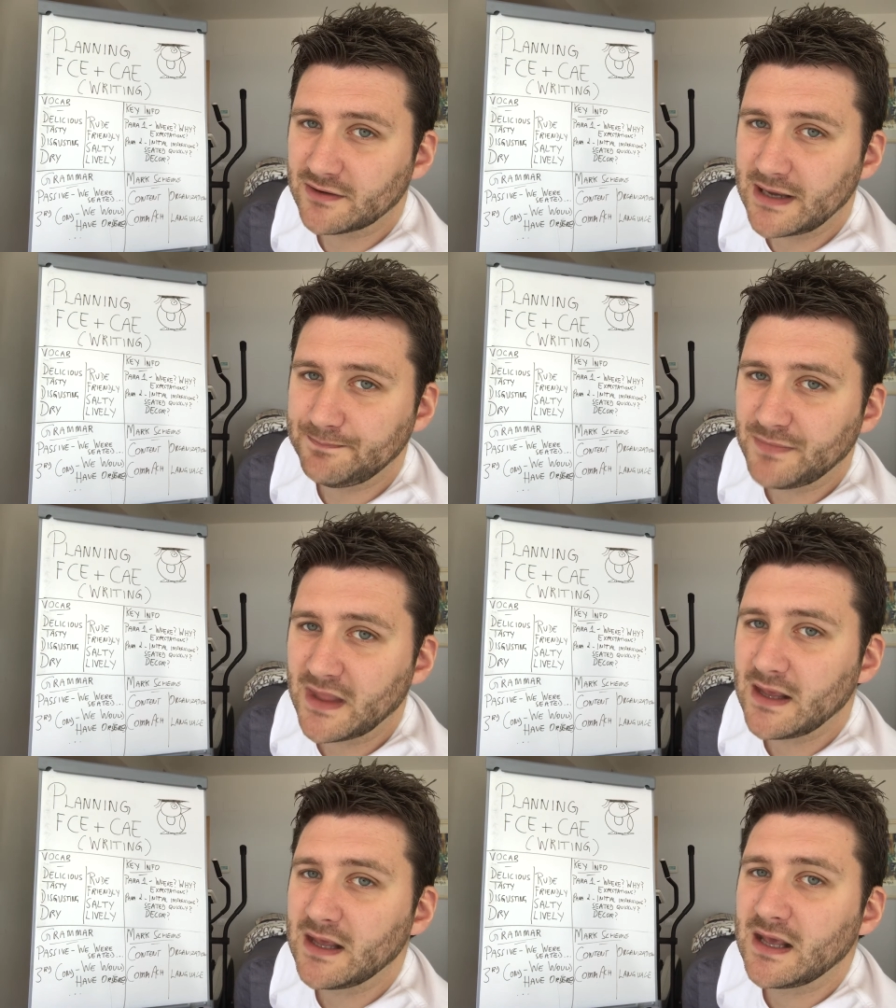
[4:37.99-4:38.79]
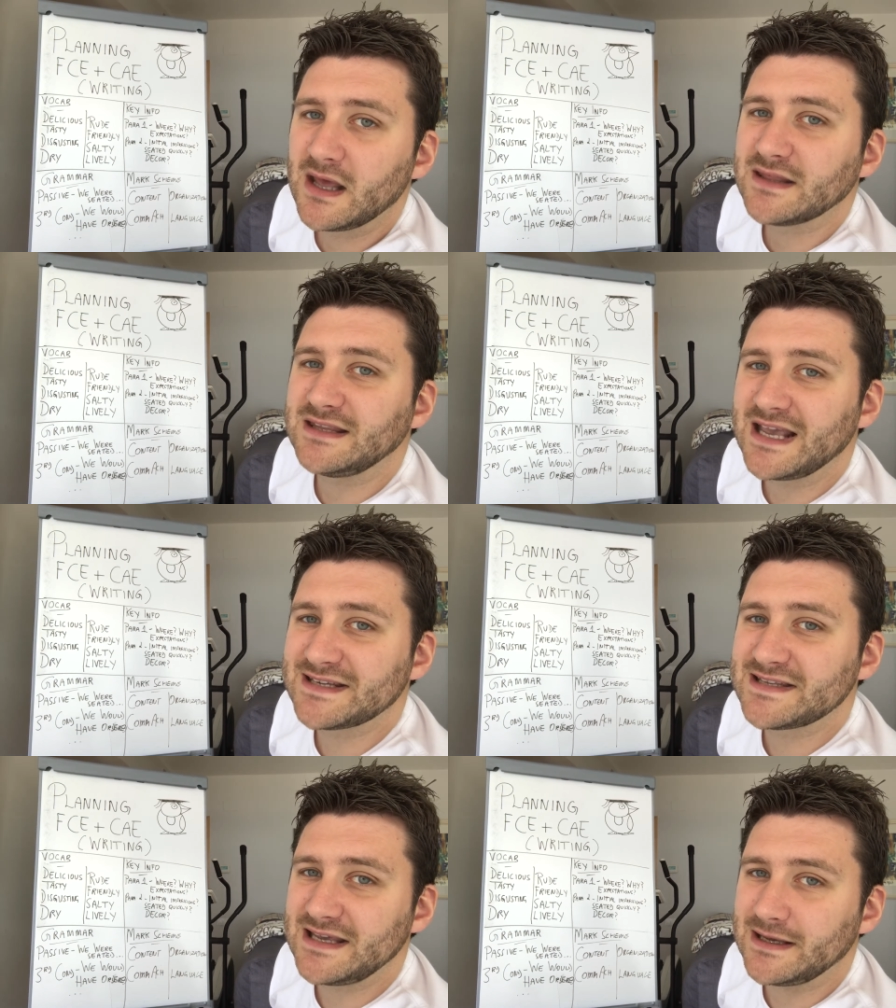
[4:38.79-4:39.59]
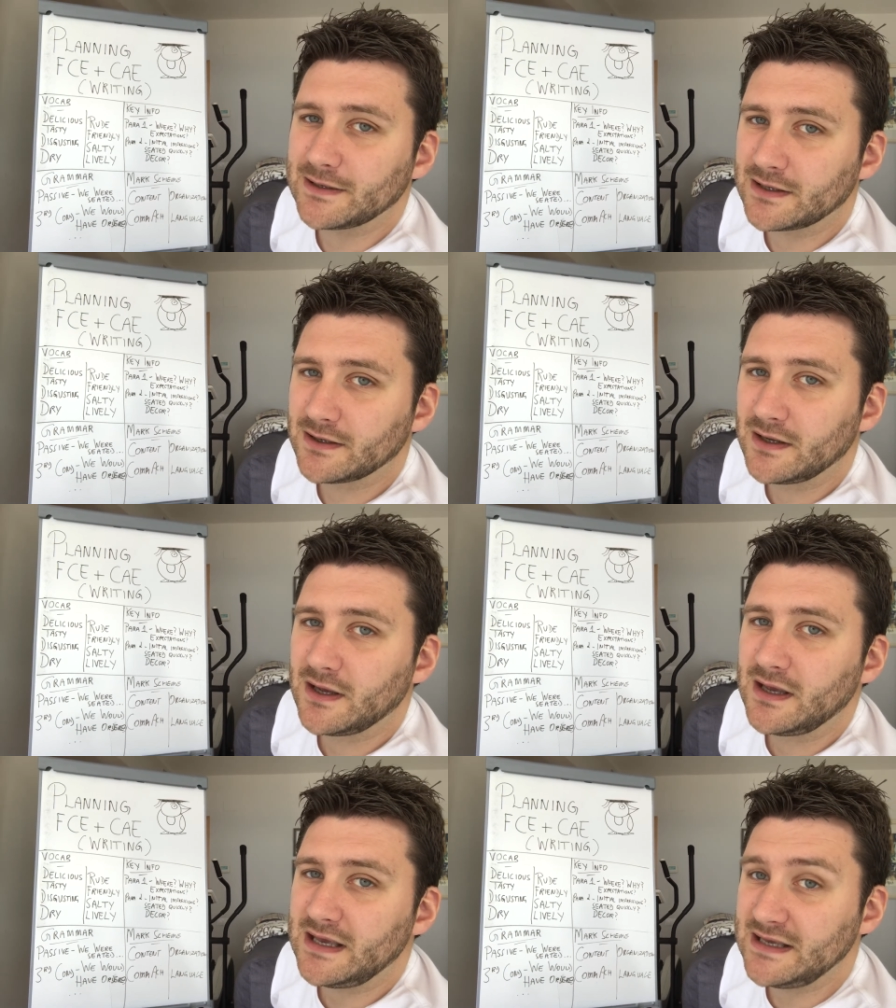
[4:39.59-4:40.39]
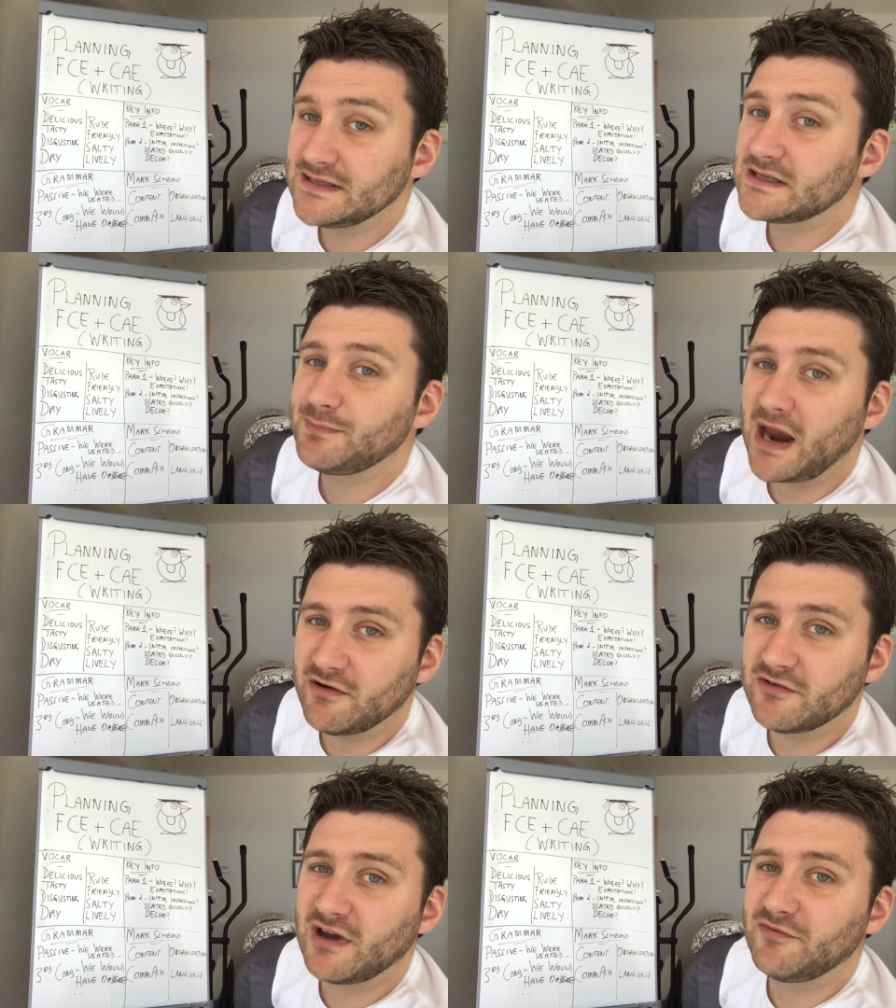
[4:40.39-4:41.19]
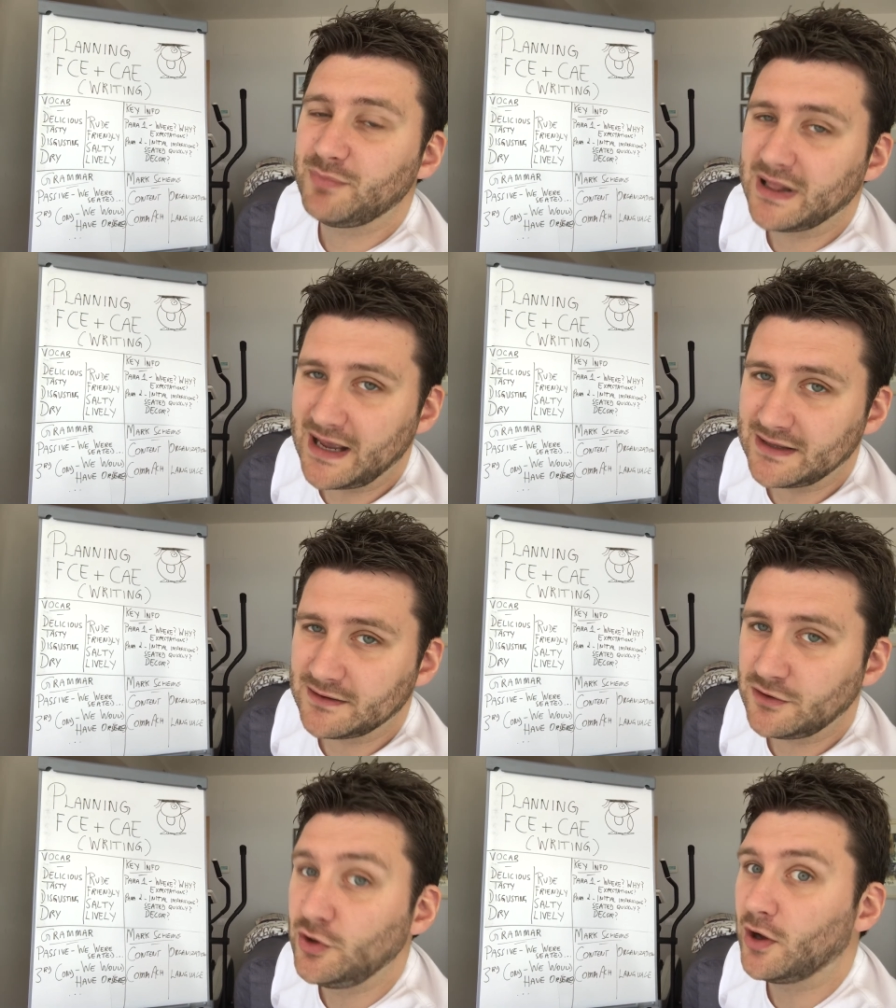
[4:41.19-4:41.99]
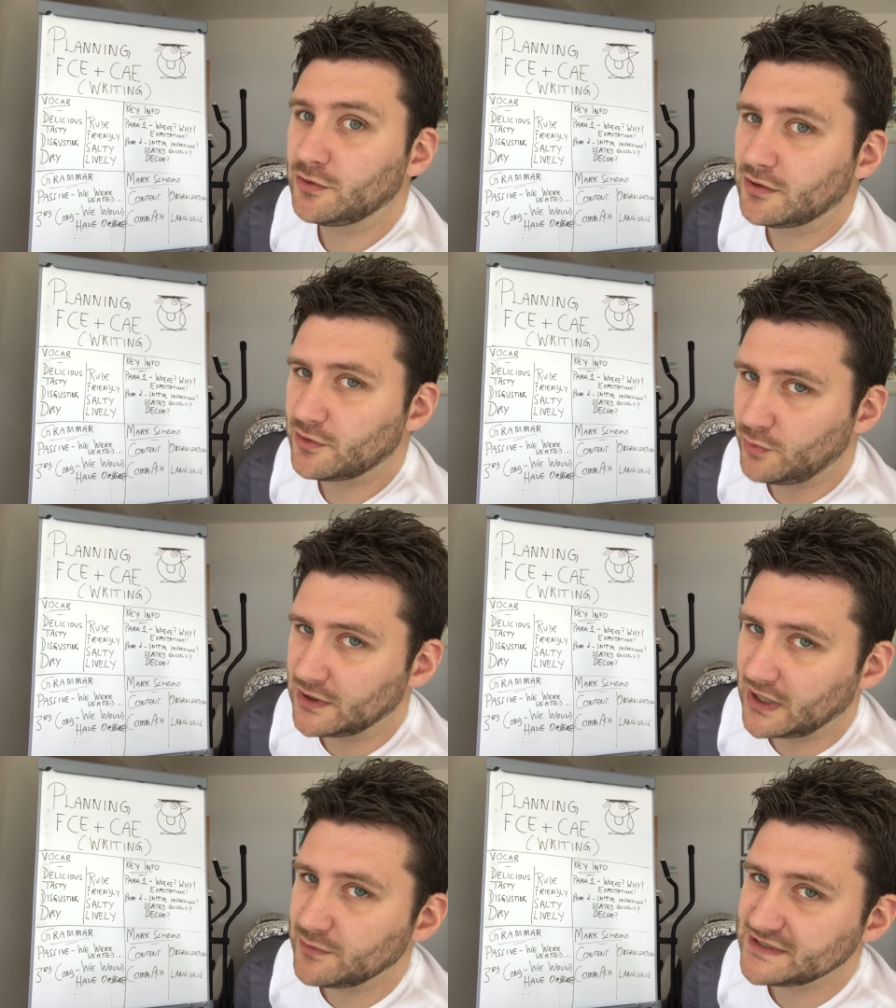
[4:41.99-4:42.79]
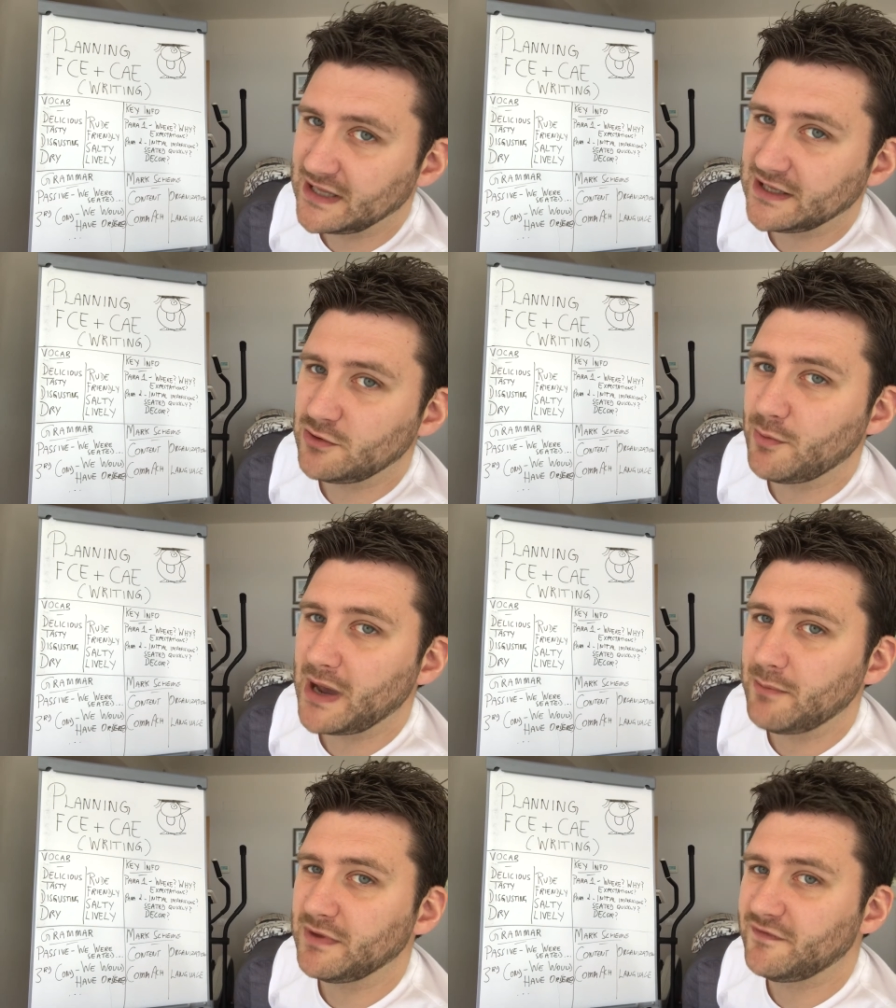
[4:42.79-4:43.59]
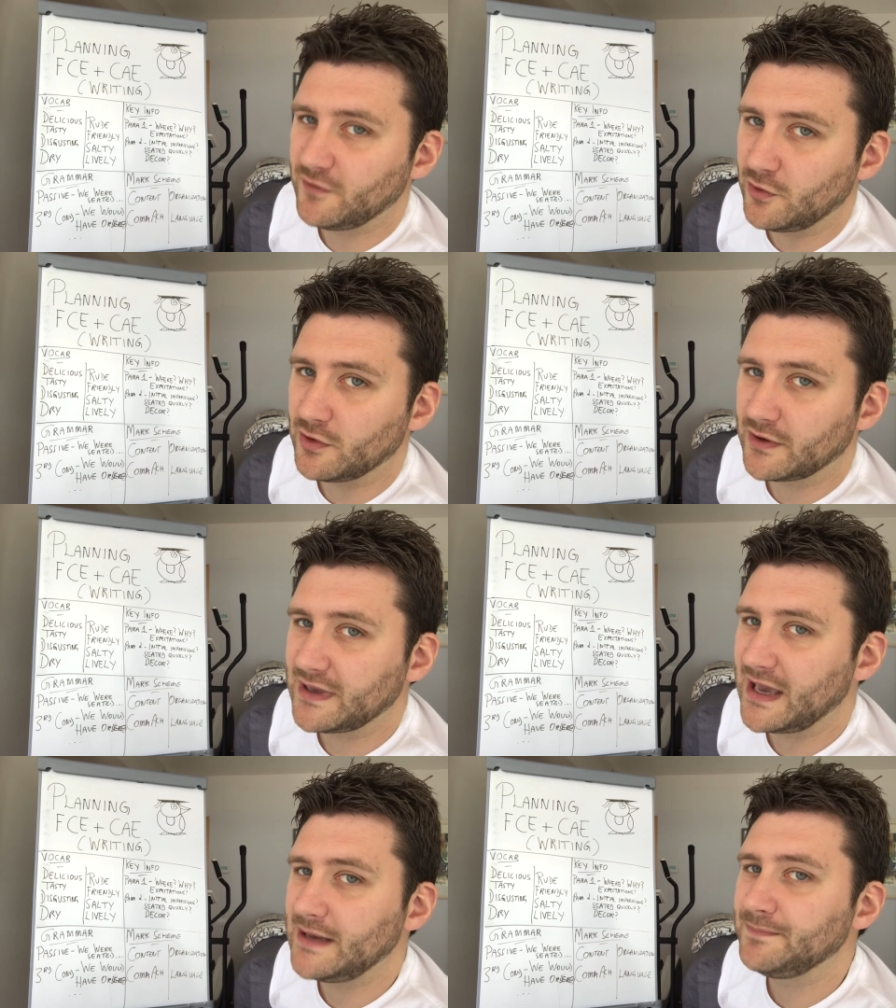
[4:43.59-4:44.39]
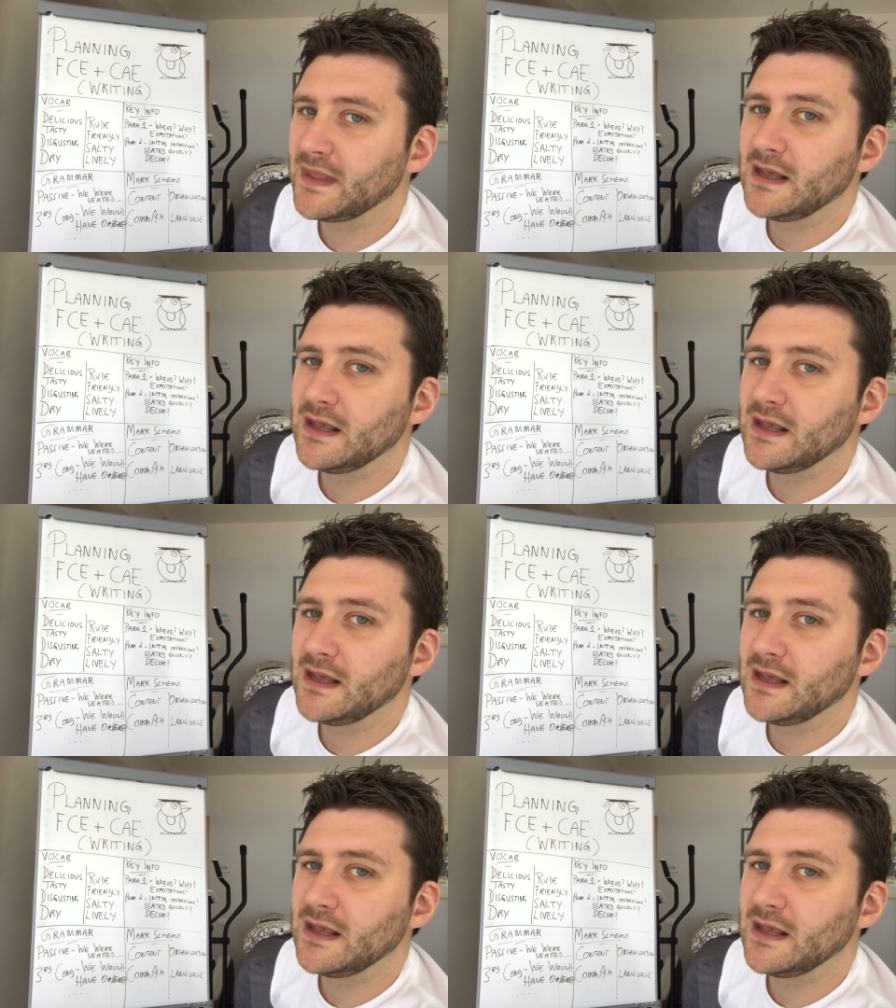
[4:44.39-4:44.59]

Okay, the next thing is the paragraph plan, not the one I was telling you about before. Okay,